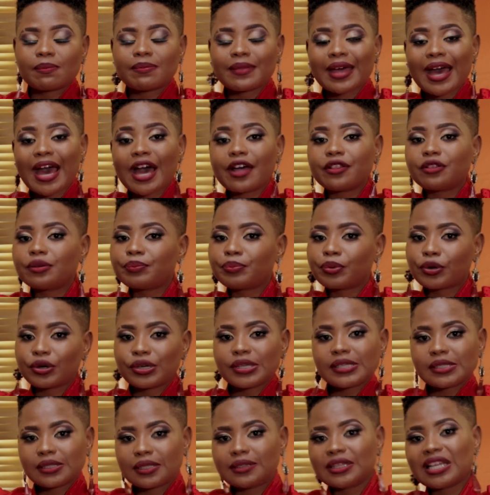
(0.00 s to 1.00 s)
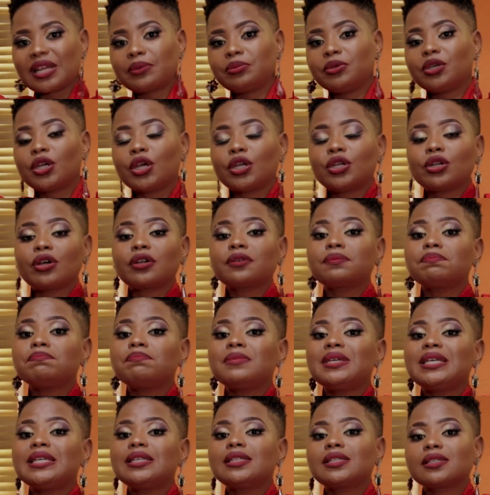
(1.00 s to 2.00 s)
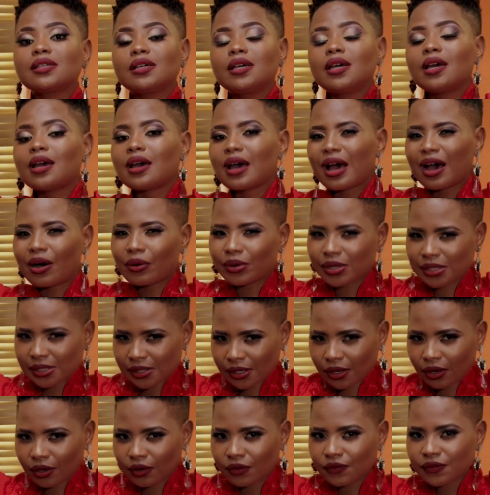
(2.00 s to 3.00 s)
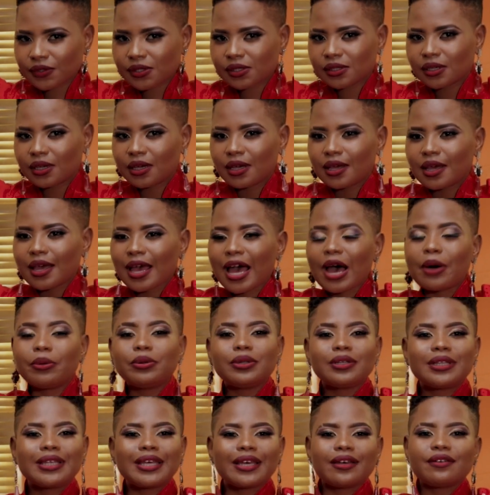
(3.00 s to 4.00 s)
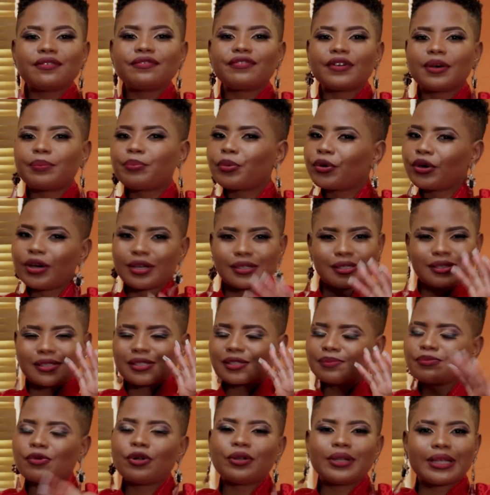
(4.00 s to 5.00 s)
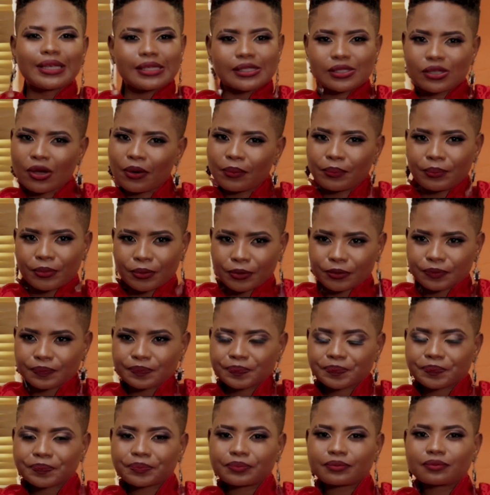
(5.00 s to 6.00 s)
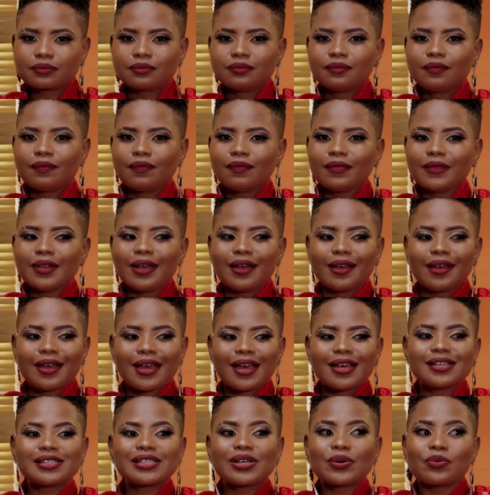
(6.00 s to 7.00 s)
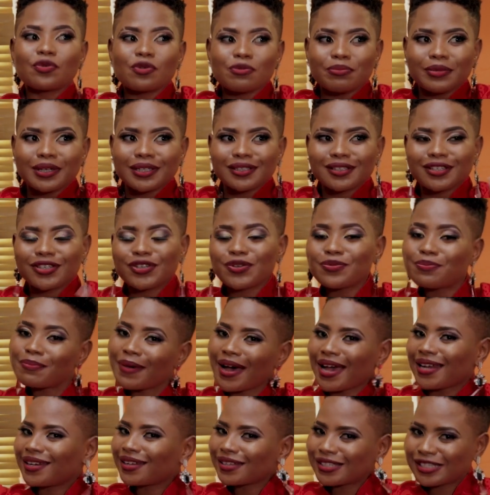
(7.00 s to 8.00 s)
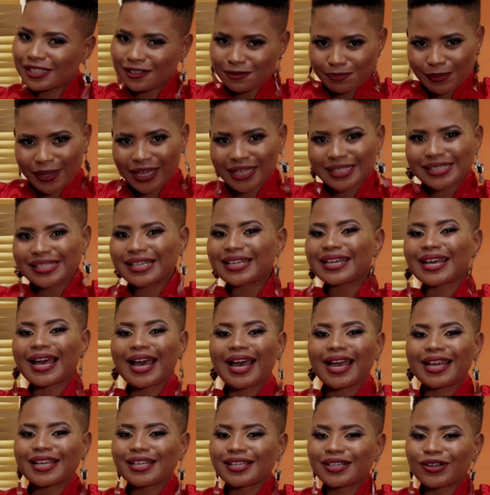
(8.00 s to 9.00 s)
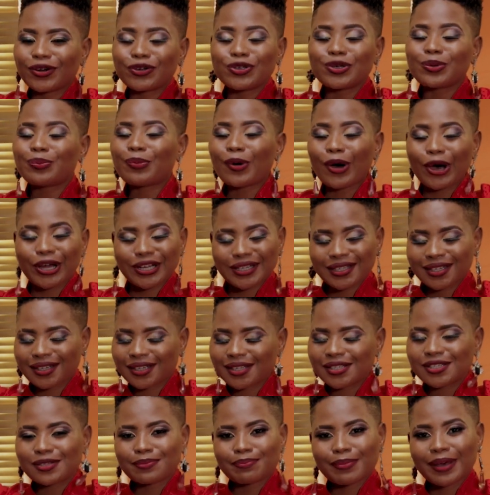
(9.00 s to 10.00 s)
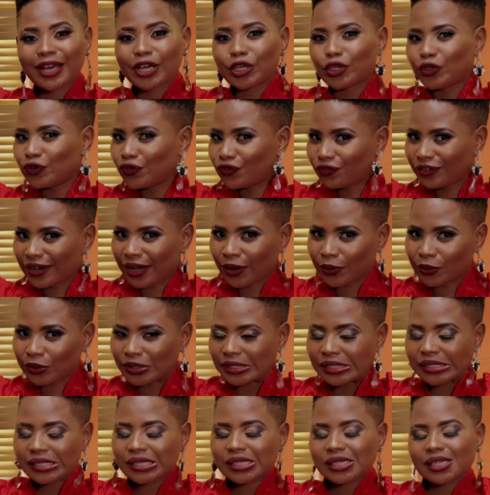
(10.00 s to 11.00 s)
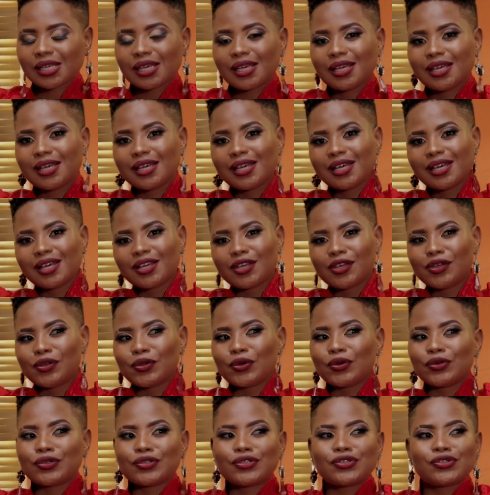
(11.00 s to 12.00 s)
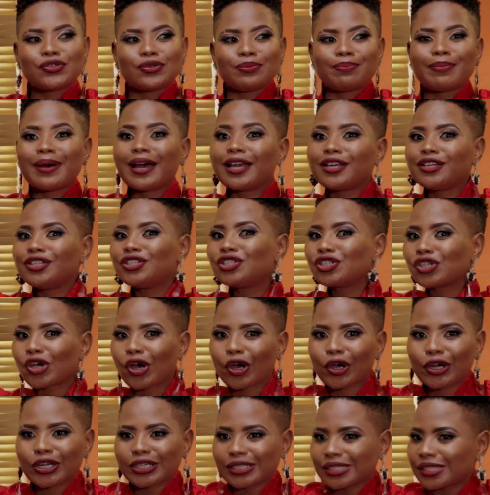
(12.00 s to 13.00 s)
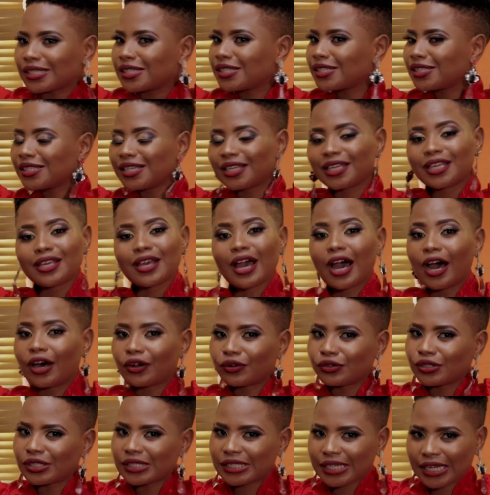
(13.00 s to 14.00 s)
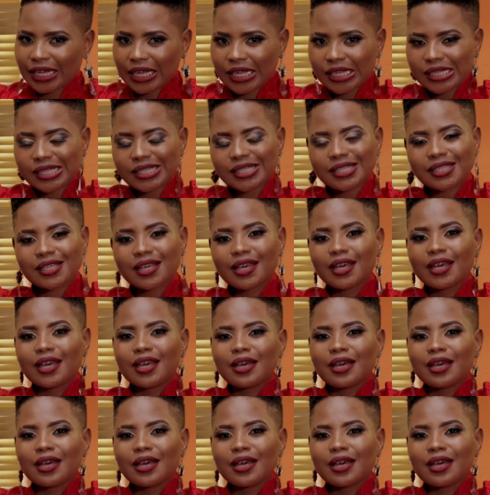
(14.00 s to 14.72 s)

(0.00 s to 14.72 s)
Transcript: from the other person that we cannot meet ourselves. I will give a, a small example. As a woman, you might expect a guy or your partner to buy you flowers, you know, to buy you chocolates, take you out on dates.